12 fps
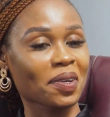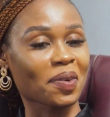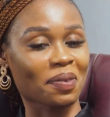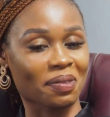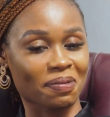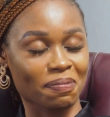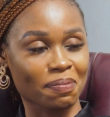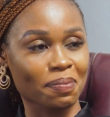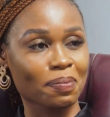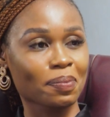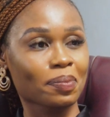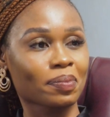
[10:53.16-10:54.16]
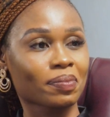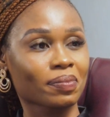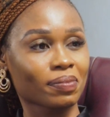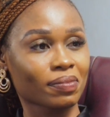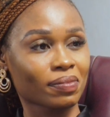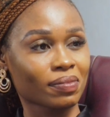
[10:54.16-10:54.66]
because I lost a
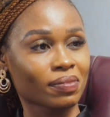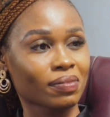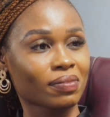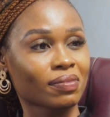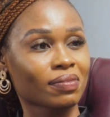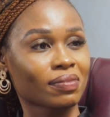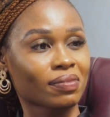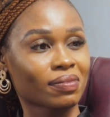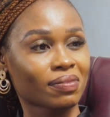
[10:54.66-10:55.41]
dream of